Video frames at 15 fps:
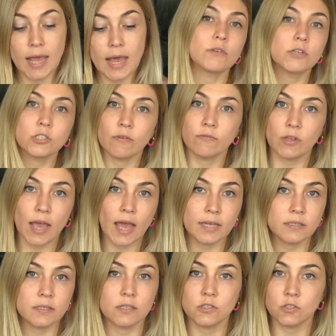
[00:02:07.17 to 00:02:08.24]
The rest of the
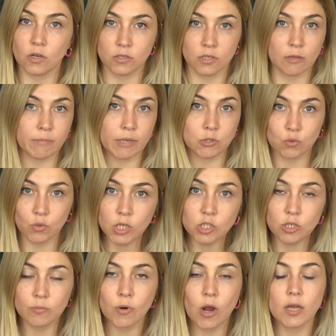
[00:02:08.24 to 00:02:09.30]
eggs that started the
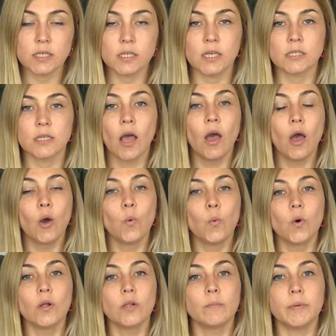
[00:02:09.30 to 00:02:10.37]
maturation process
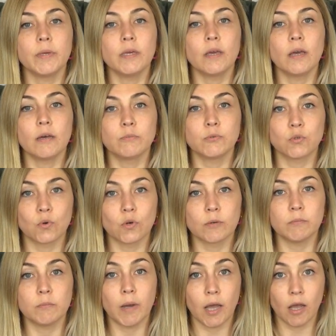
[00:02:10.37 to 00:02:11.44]
will be
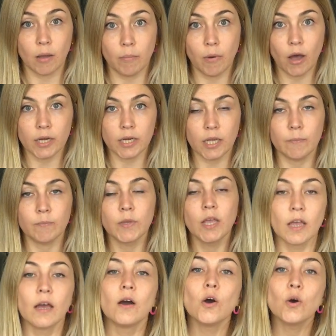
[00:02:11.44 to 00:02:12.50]
absorbed by our body.
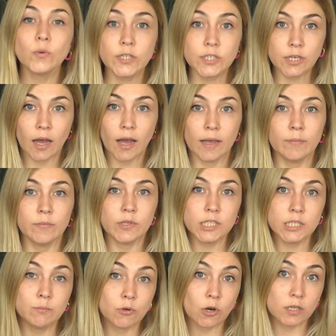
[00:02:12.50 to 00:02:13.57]
Over time,
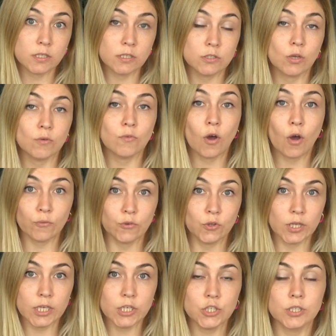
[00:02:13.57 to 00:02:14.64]
this process of
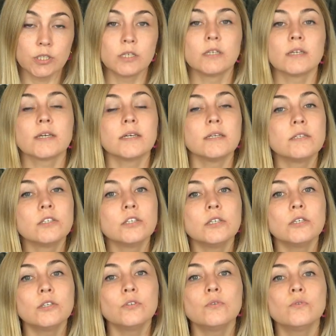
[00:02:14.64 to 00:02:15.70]
ovulation
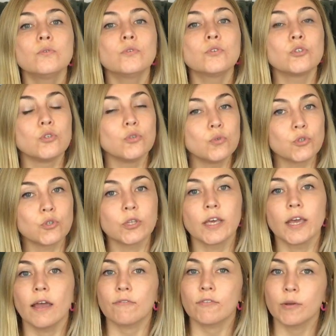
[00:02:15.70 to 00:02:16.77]
continues
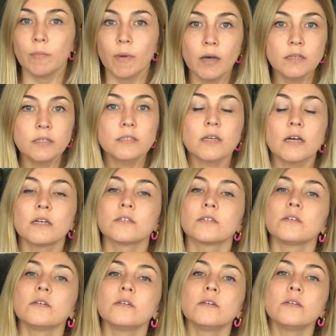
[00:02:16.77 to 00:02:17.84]
usually every month
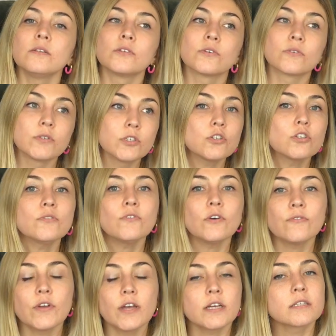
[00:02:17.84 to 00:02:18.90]
until the reserve
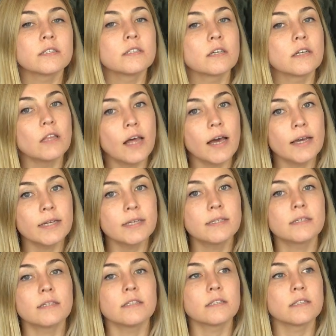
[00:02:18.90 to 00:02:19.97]
of eggs
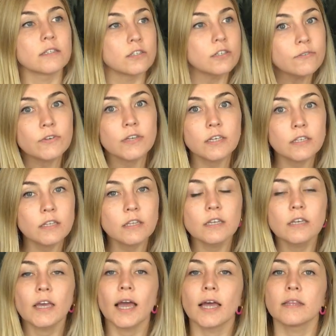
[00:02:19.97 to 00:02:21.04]
declines
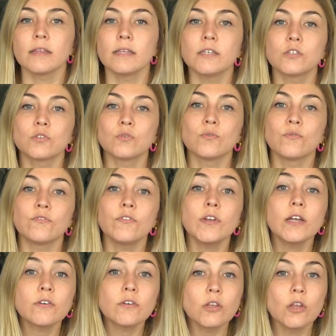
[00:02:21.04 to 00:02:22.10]
significantly and leads to a
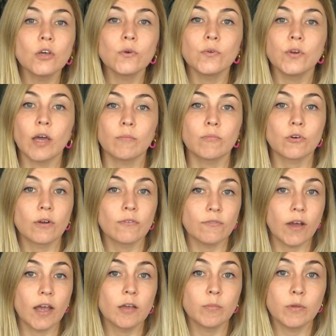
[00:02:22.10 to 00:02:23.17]
very low number of
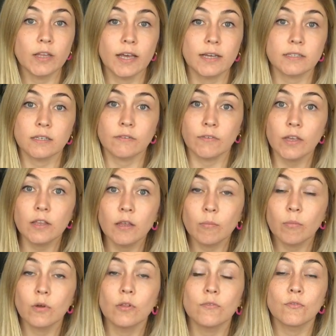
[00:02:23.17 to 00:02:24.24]
viable eggs
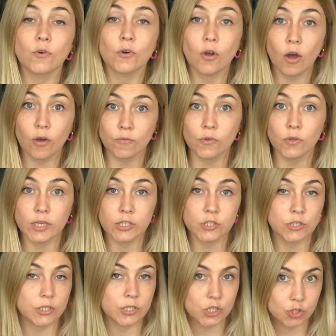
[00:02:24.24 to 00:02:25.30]
available for
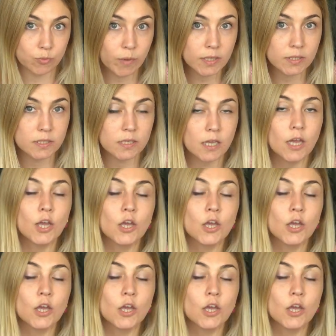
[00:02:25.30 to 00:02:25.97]
ovulation each month.